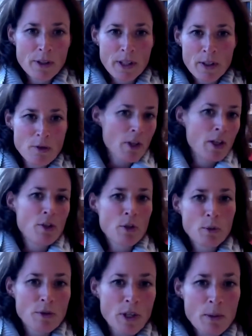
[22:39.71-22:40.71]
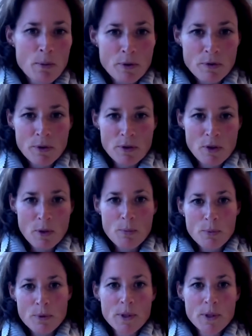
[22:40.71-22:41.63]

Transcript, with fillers: educational attainment, for example.